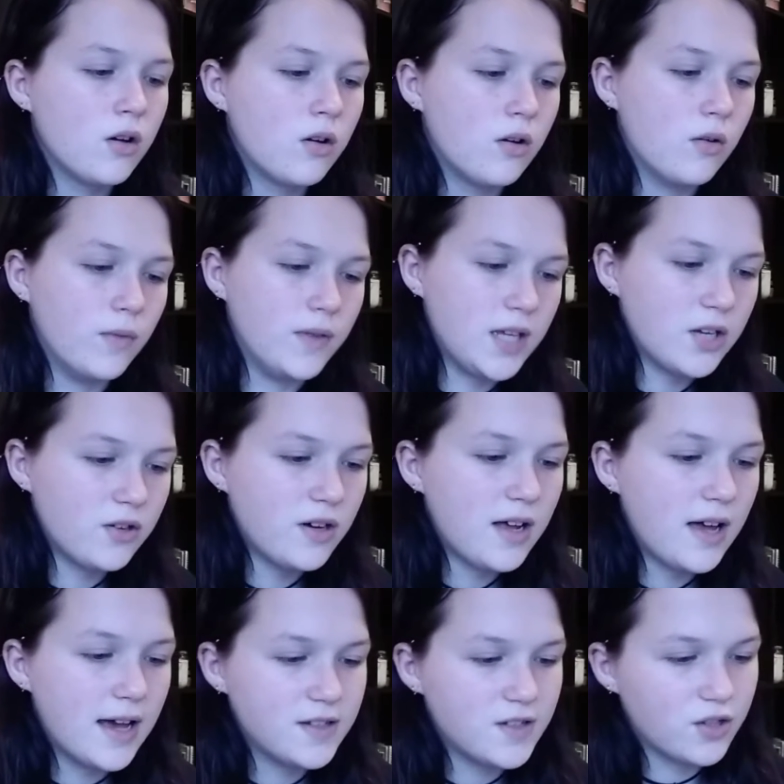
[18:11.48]
When the
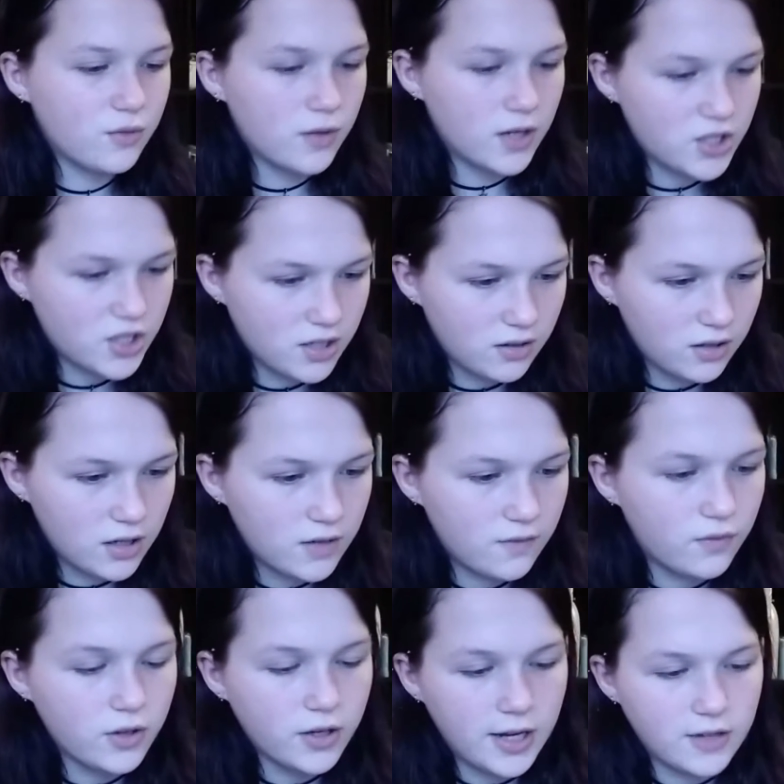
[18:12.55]
internet asks a question, a lot of
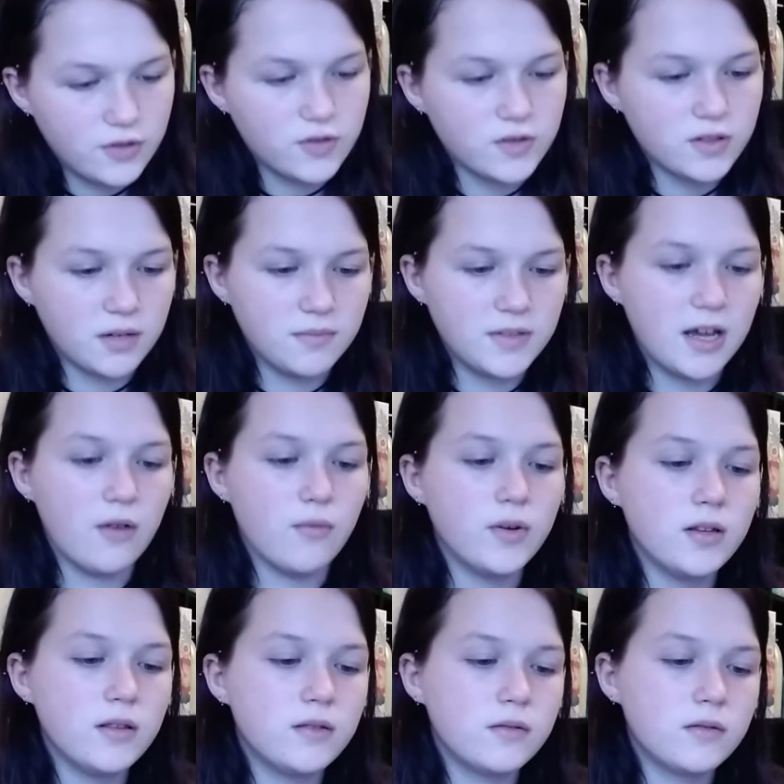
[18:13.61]
weird answers comes out.
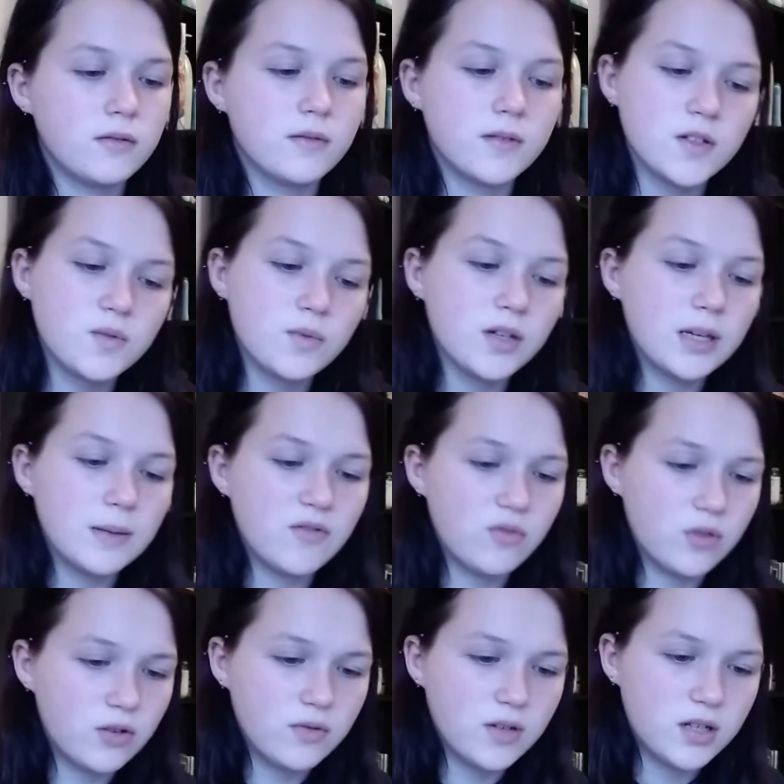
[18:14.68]
This one comes from
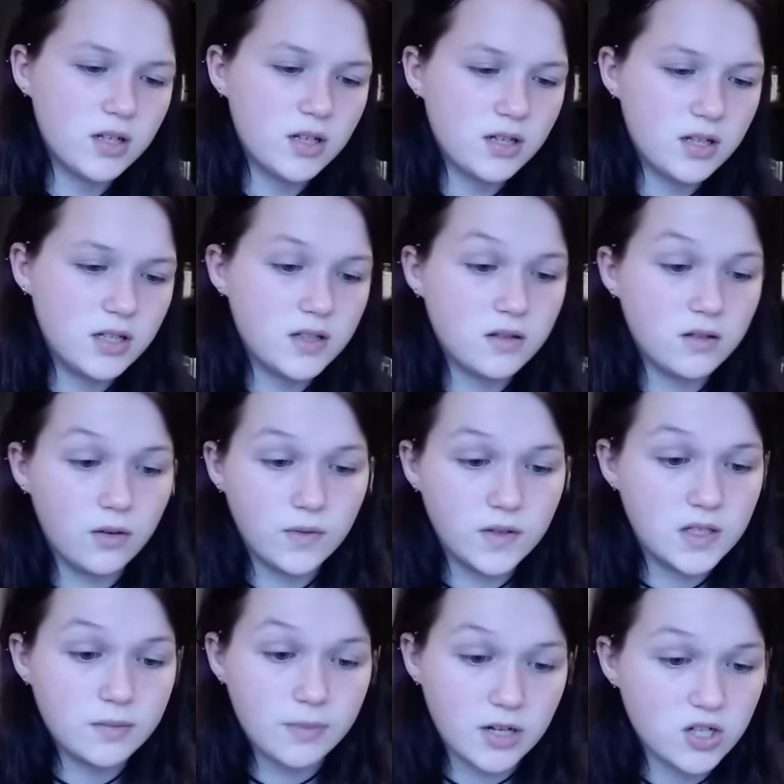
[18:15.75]
no one
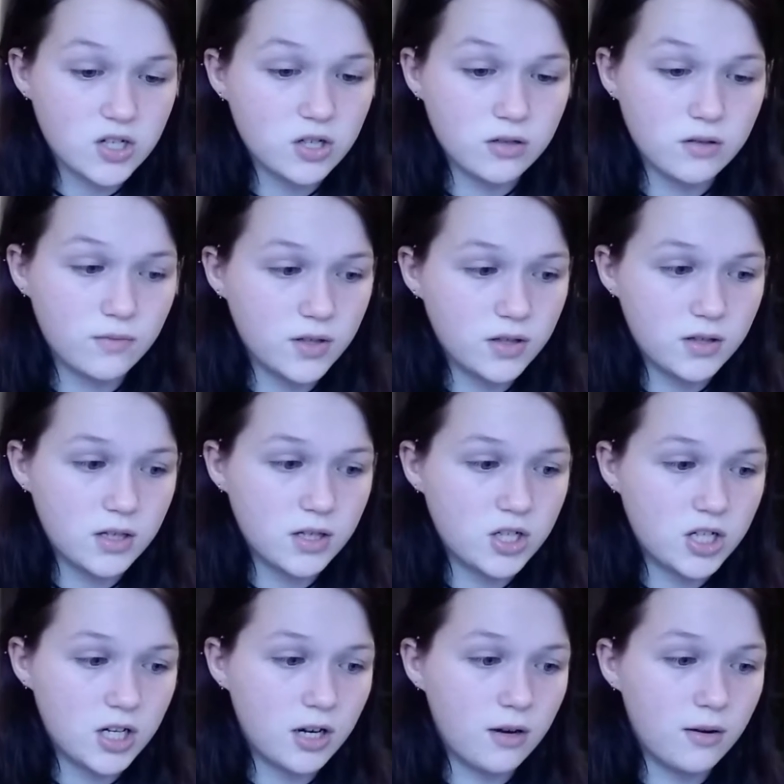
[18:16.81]
special with the
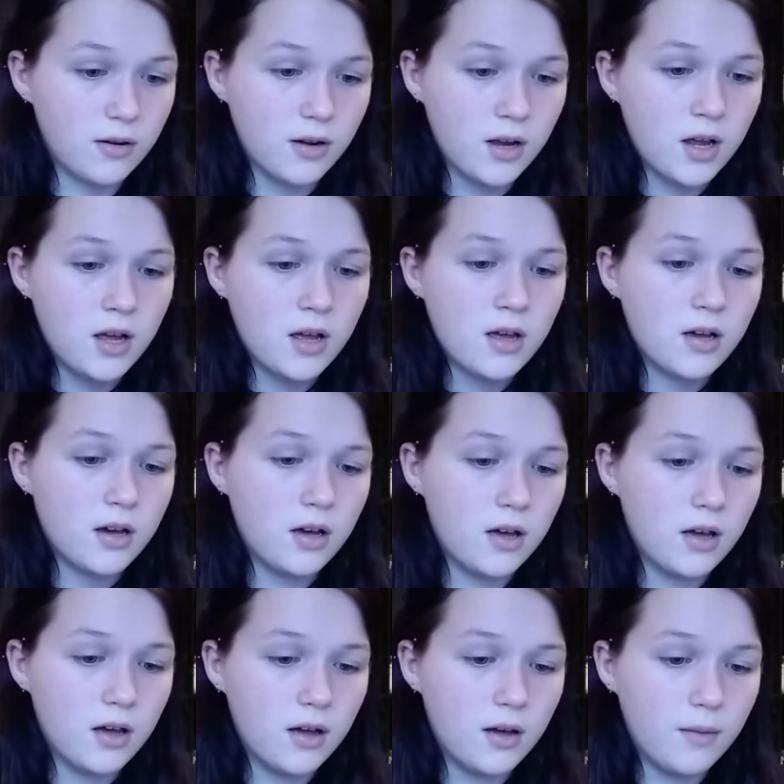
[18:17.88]
share
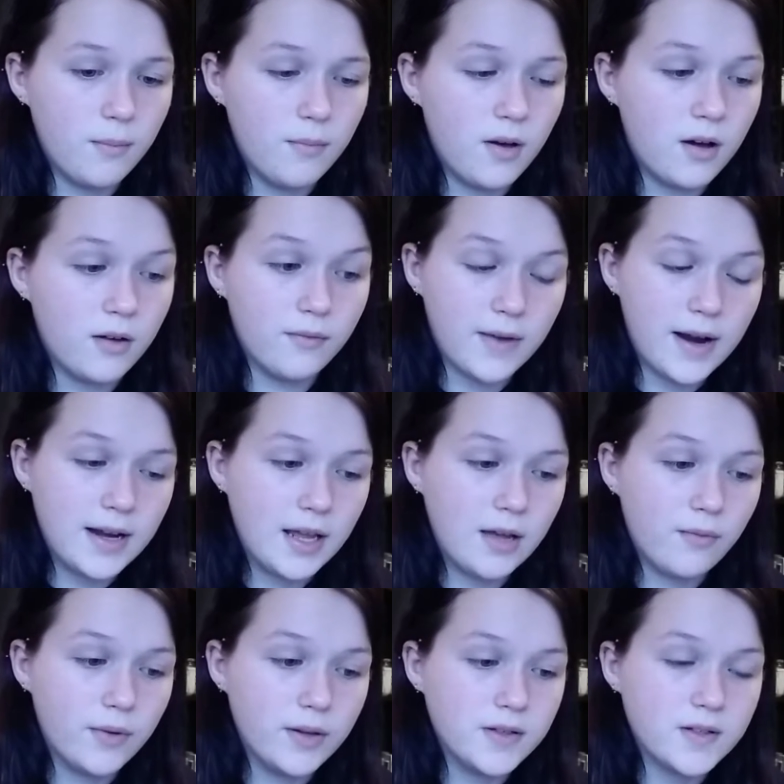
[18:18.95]
on
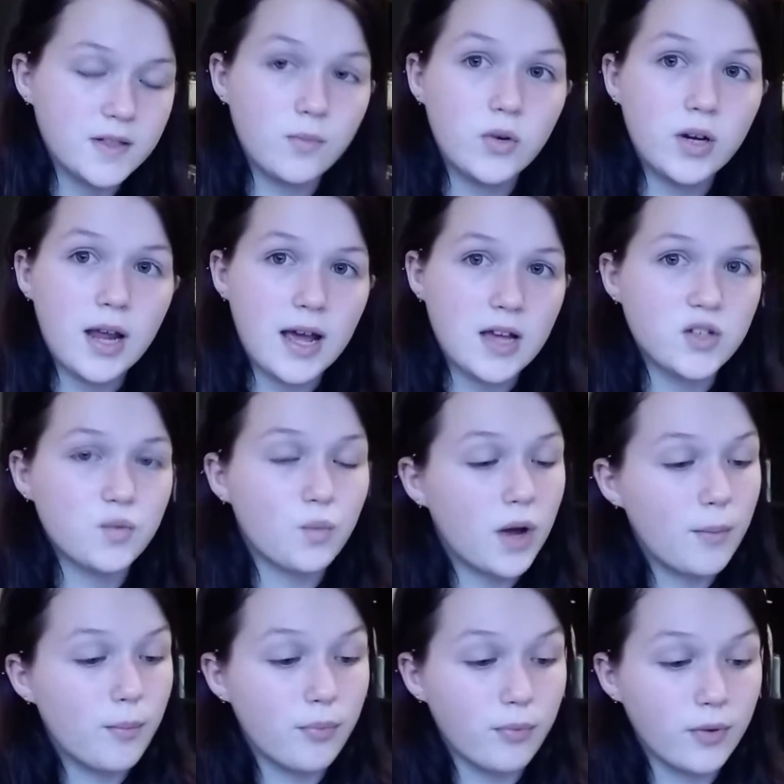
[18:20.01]
Reddit when someone asked
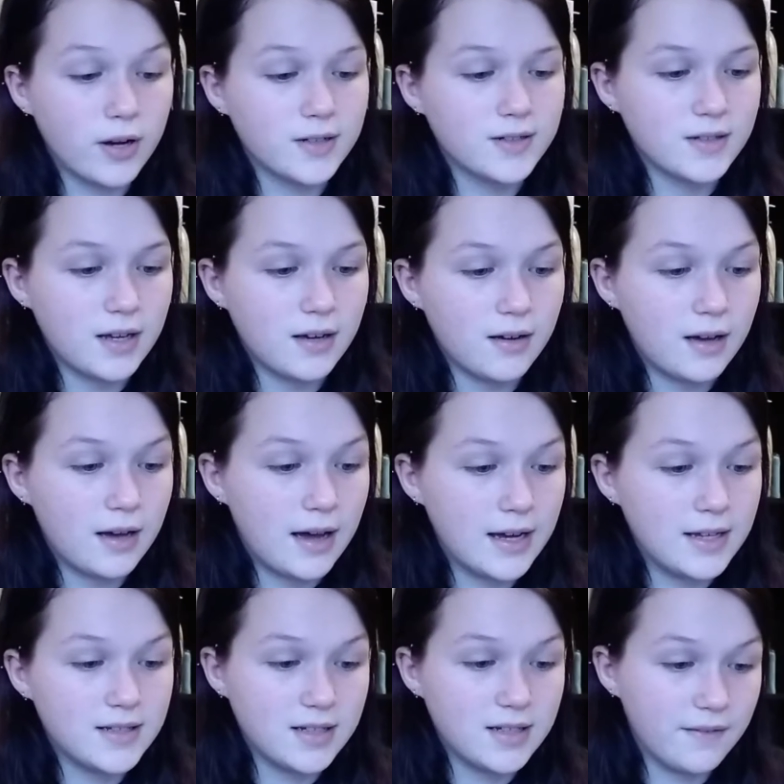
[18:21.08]
why Brock's
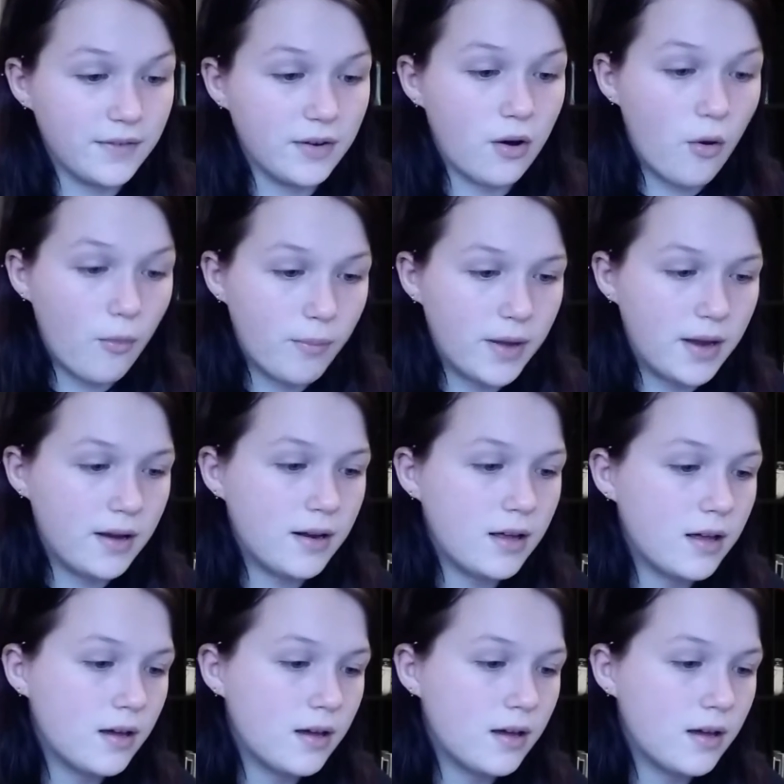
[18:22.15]
eyes never open.